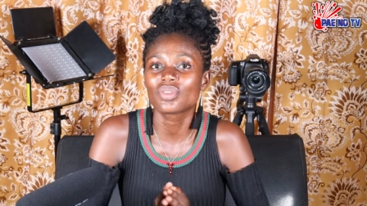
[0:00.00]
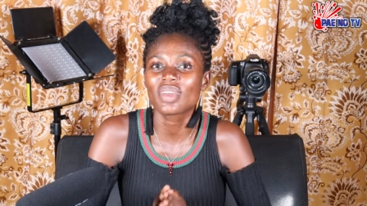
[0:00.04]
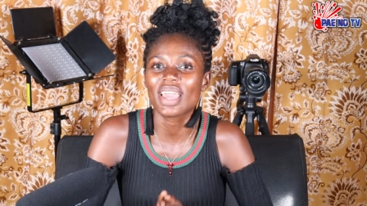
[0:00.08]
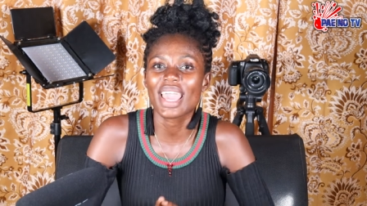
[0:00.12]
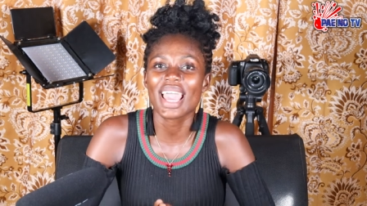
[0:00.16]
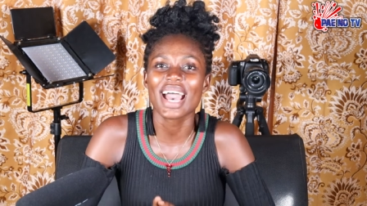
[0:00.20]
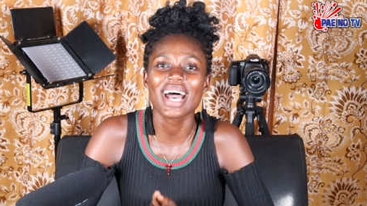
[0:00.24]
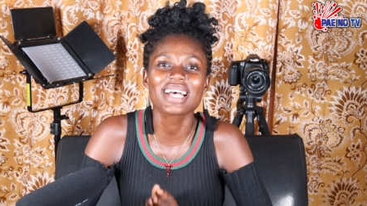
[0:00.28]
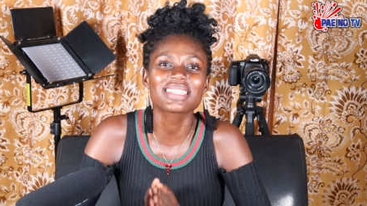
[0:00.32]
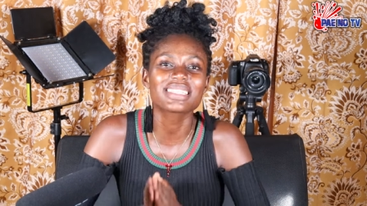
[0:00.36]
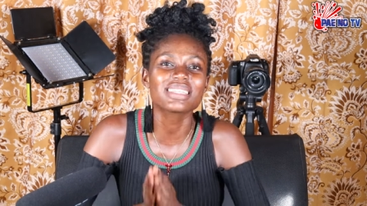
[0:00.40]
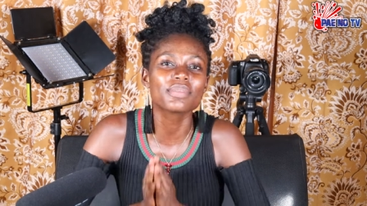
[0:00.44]
you know,
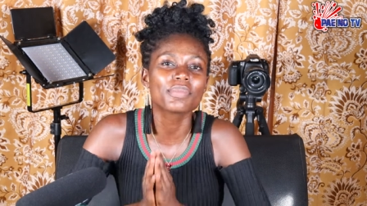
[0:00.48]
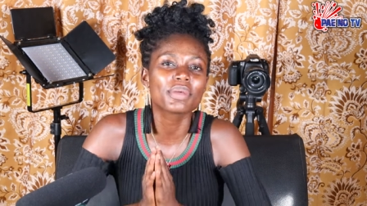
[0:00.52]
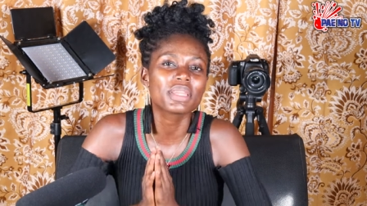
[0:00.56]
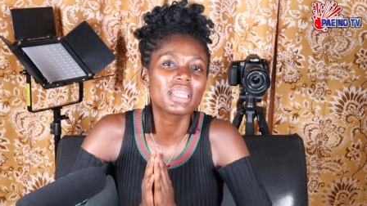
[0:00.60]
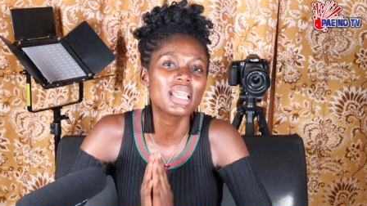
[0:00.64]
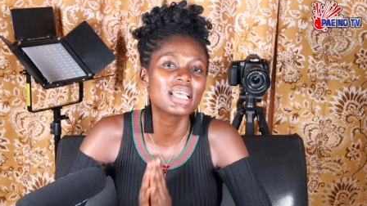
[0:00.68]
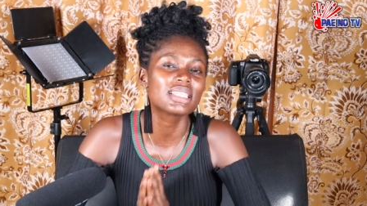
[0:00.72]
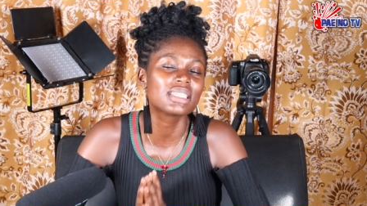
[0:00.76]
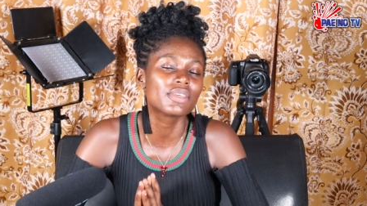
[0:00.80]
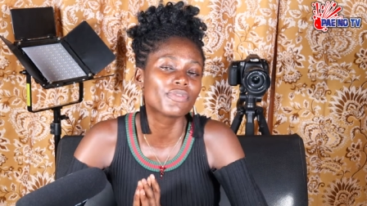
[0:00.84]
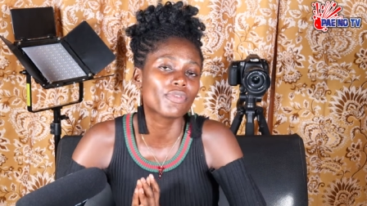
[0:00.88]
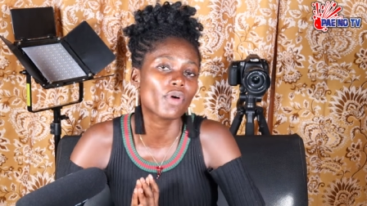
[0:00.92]
it hasn't
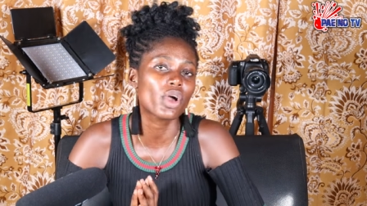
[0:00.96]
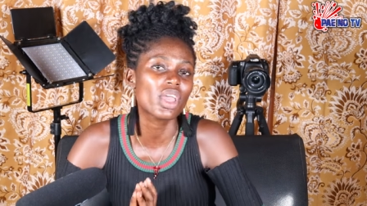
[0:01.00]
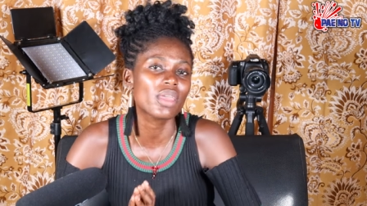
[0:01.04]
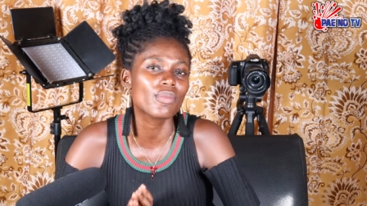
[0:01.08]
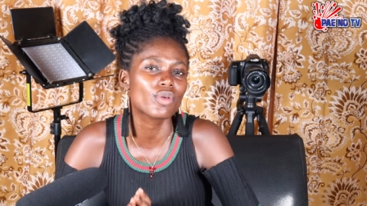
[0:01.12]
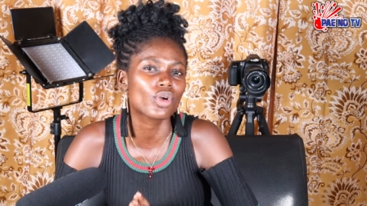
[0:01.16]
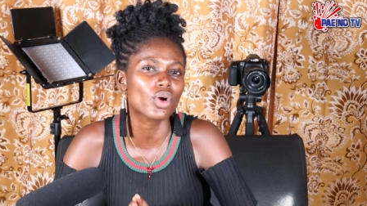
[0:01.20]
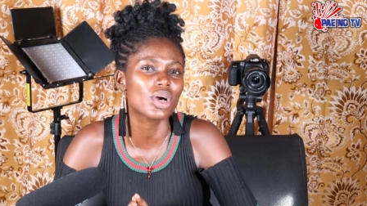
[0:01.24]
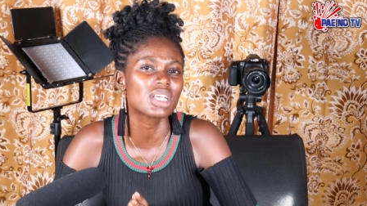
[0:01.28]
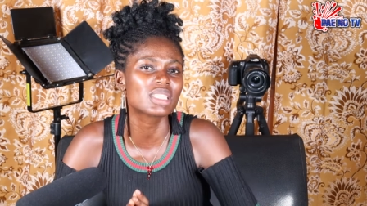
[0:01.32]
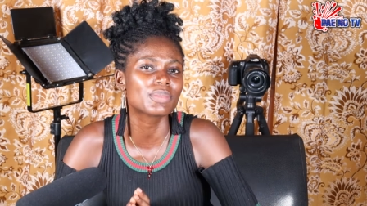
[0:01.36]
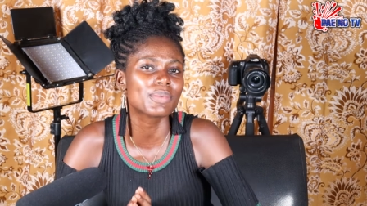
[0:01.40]
been easy for
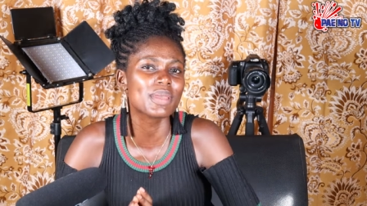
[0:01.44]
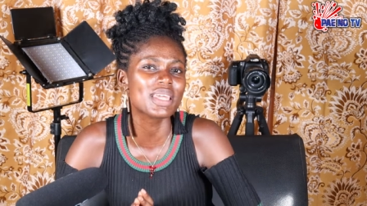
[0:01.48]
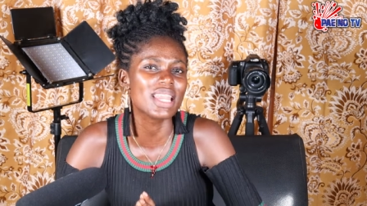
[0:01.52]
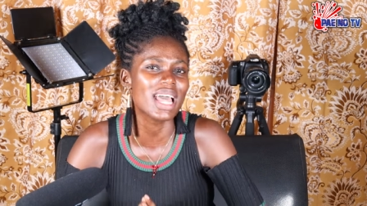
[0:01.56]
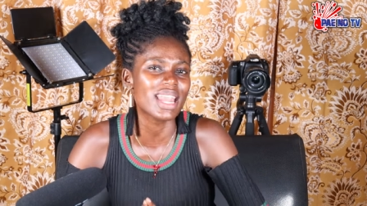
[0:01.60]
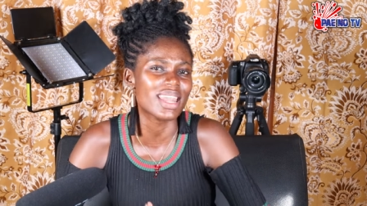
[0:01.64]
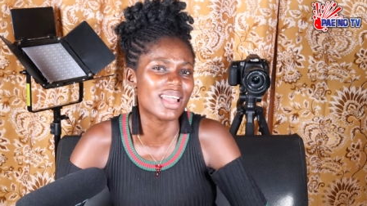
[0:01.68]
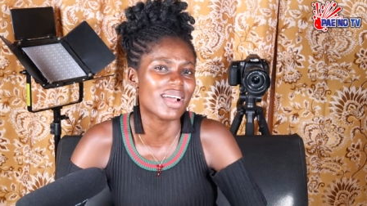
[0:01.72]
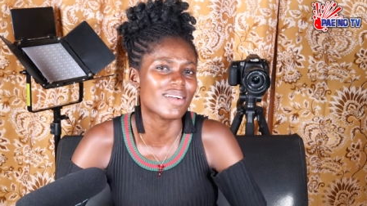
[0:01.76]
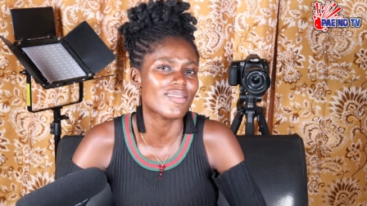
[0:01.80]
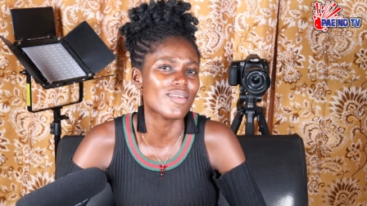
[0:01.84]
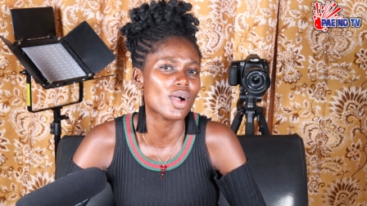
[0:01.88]
him, because
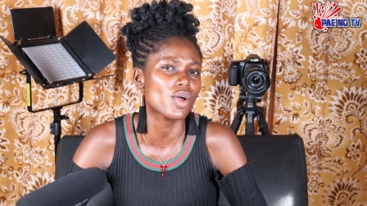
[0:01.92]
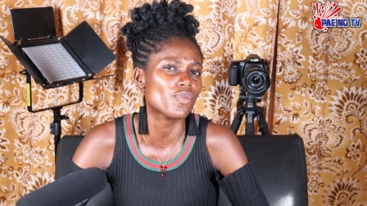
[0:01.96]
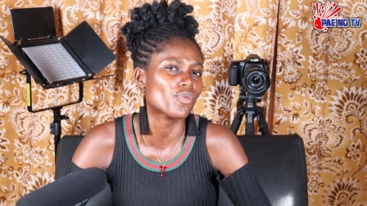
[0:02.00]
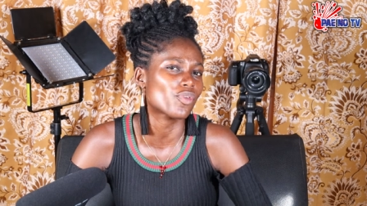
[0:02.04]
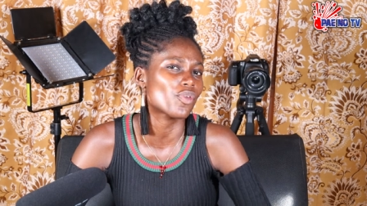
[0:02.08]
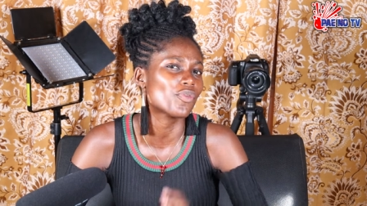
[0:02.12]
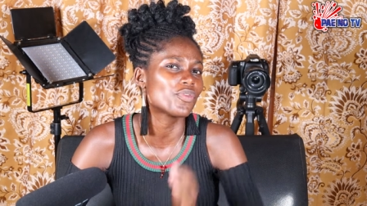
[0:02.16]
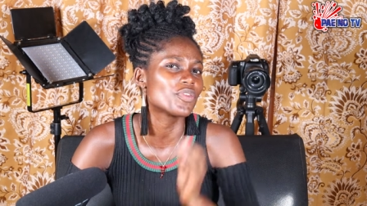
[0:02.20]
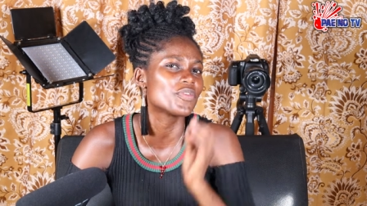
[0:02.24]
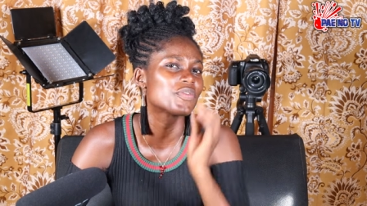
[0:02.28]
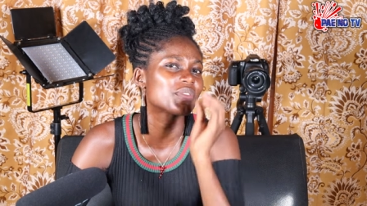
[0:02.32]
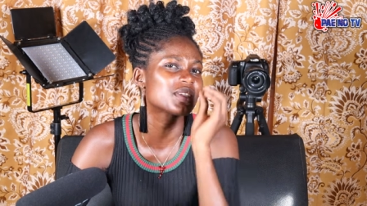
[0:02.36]
being underground
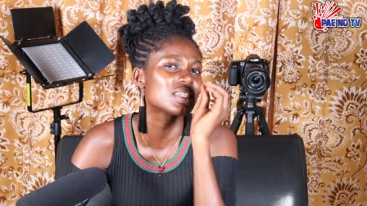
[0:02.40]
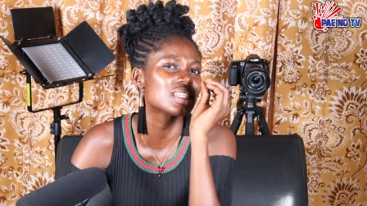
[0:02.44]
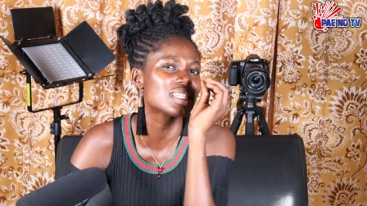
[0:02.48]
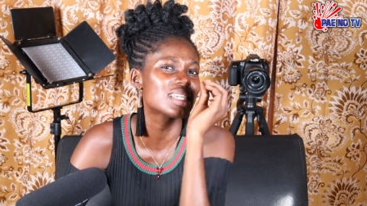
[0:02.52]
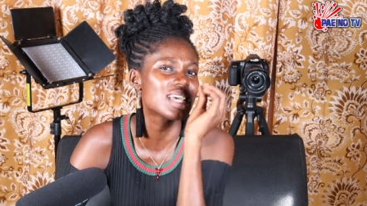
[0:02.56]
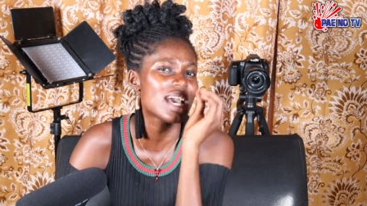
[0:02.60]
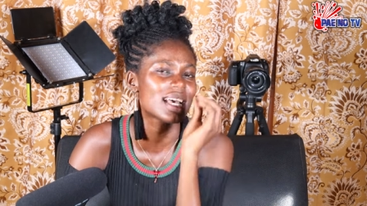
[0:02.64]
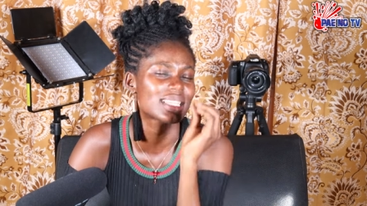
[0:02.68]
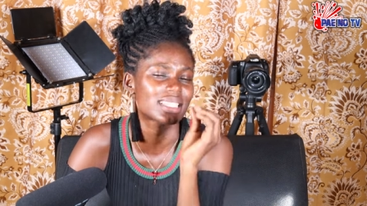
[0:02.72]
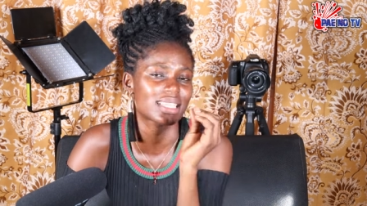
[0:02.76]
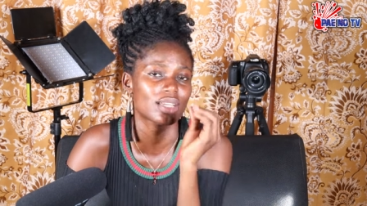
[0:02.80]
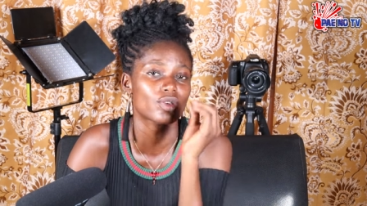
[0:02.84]
for
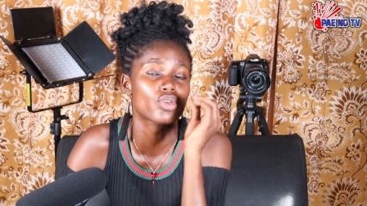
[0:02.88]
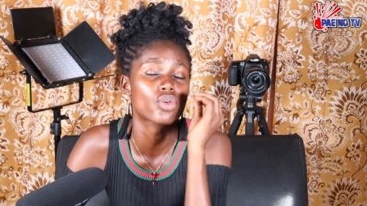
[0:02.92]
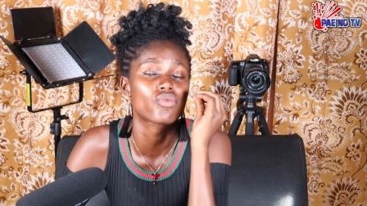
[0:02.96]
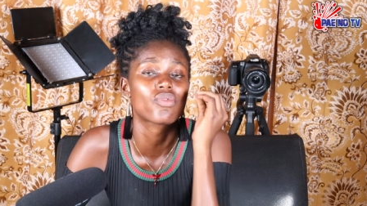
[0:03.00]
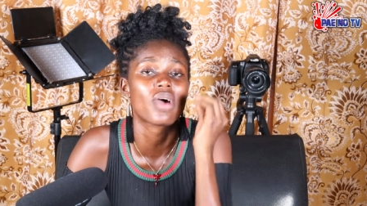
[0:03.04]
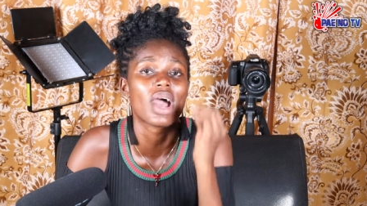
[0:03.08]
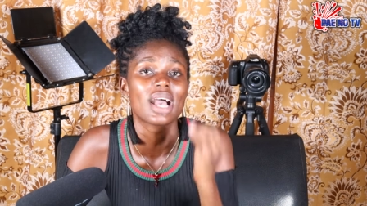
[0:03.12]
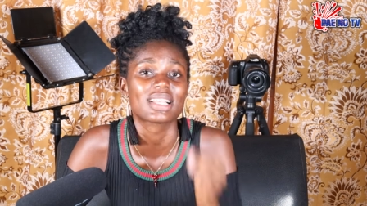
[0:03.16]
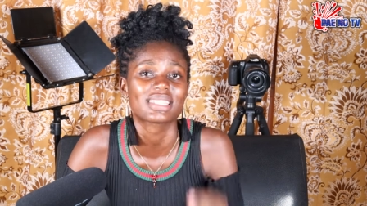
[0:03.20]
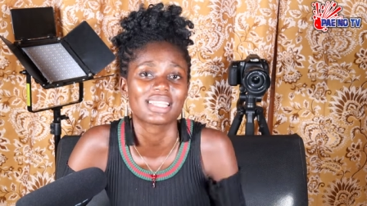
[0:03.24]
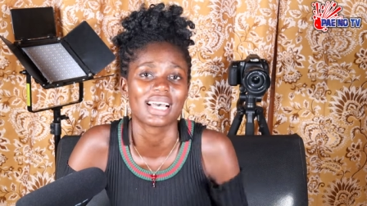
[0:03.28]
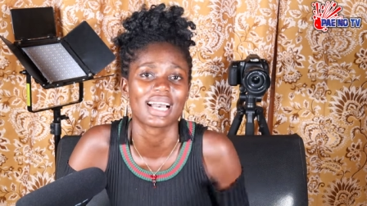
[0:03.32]
15 years, so you
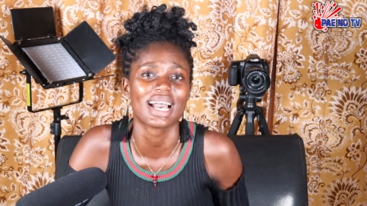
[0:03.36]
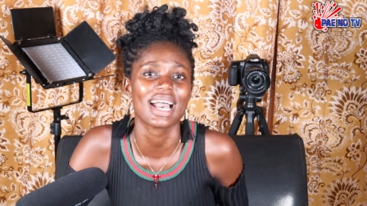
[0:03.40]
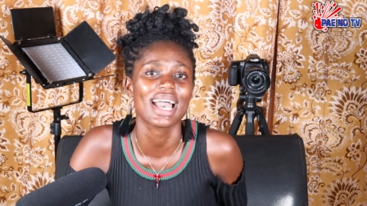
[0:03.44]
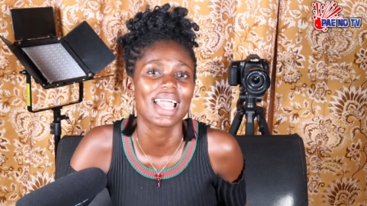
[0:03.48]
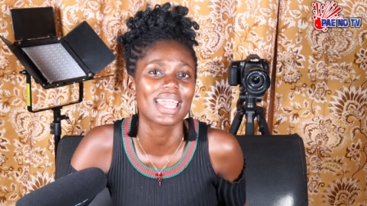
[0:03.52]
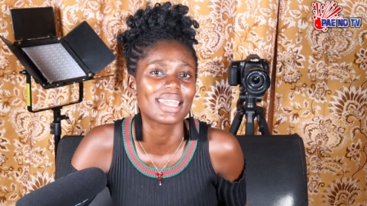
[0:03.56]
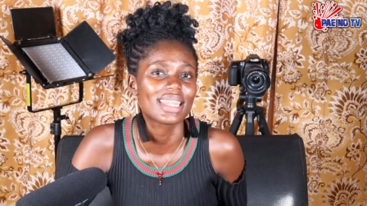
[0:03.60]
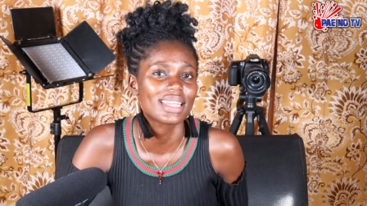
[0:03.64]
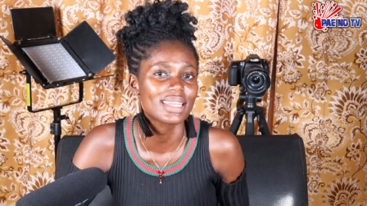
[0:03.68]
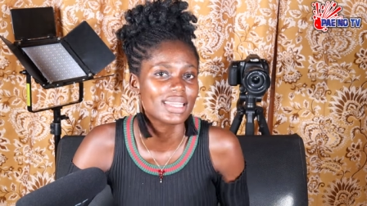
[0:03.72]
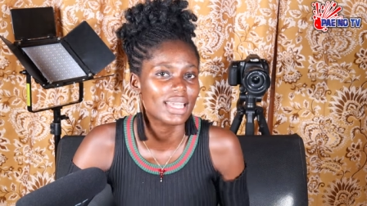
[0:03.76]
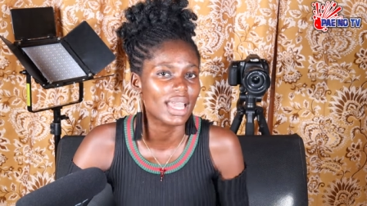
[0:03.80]
know, that's a
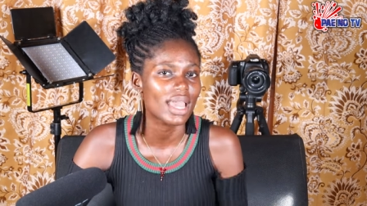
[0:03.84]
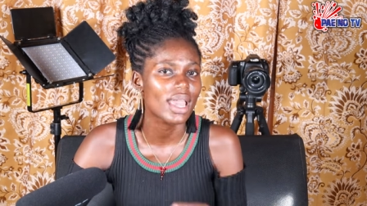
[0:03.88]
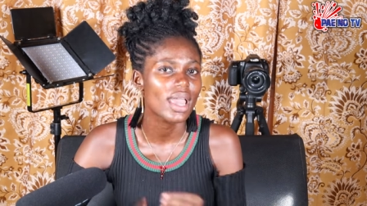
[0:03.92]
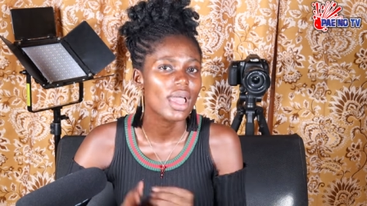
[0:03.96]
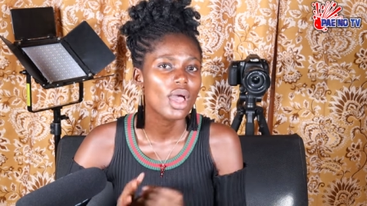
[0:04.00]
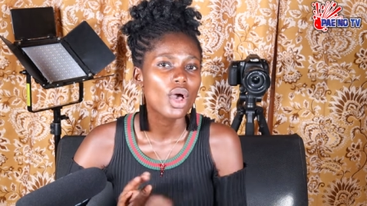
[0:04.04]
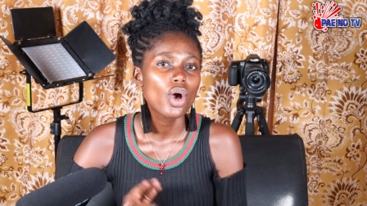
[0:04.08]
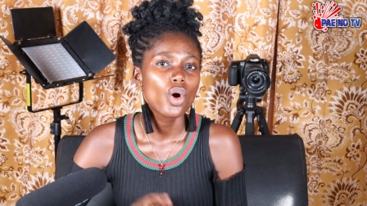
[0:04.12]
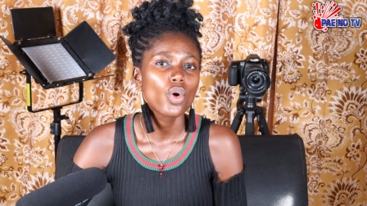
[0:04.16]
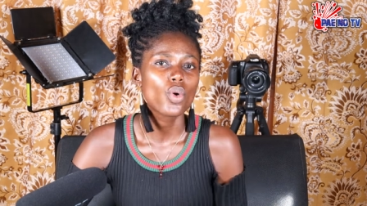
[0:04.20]
kind of idea.